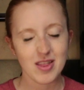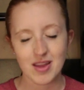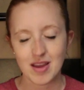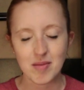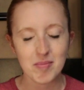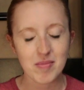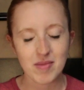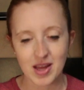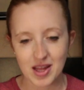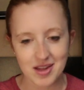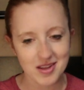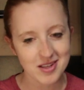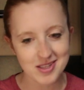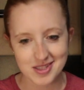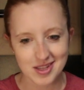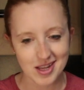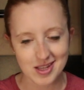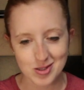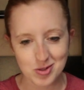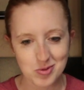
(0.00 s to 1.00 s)
theme. At
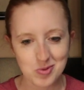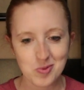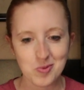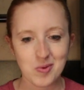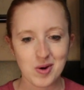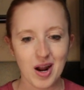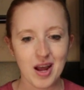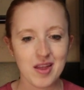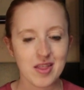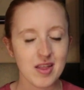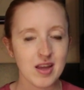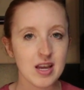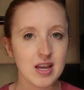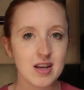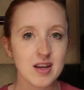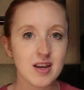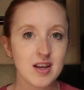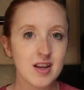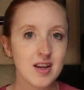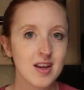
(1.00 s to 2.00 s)
least that's what I think.